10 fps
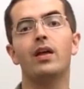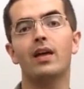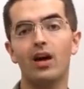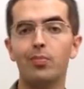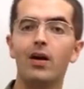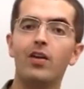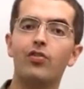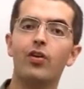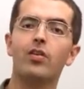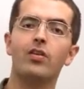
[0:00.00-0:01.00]
care about
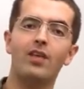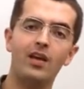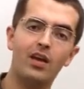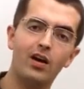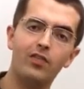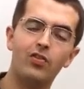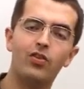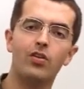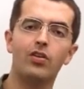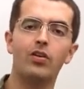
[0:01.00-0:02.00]
each other and take care of each
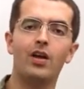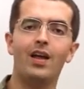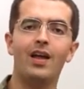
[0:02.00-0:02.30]
other,